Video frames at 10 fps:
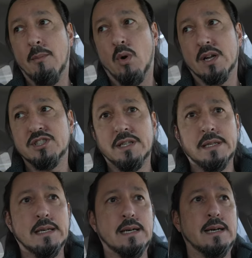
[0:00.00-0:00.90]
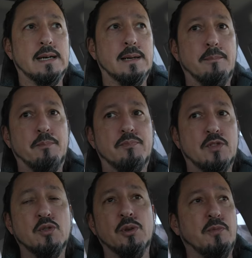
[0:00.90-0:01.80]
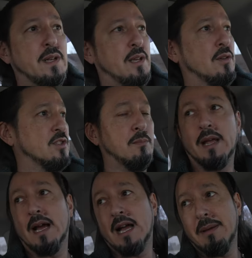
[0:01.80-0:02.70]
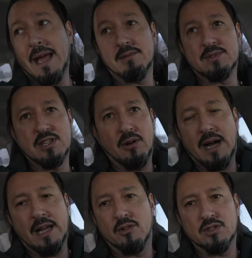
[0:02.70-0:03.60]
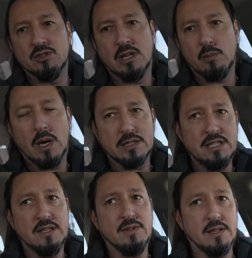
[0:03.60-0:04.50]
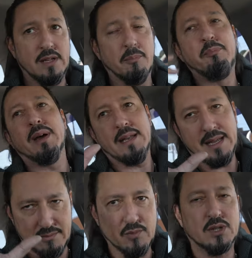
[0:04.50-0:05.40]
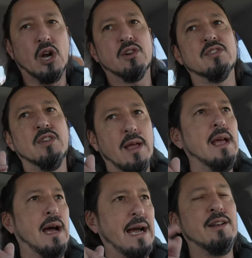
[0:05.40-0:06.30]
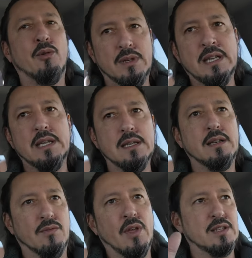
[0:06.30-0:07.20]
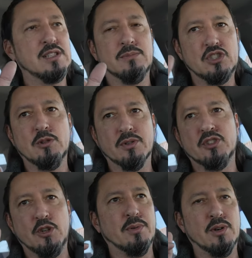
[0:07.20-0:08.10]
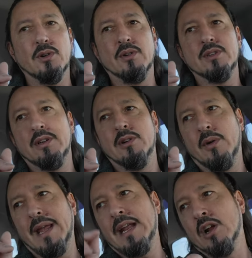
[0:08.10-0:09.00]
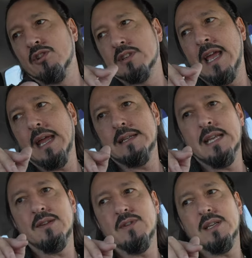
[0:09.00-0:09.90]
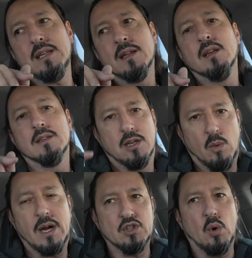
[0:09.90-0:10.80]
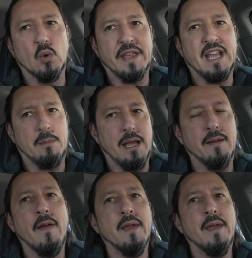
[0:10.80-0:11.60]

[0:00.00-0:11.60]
I'm watching uh, YouTube videos on my iPad. So I don't usually watch TV in there. But regardless, I don't need like some super duper, you know, 800K TV to watch old anime.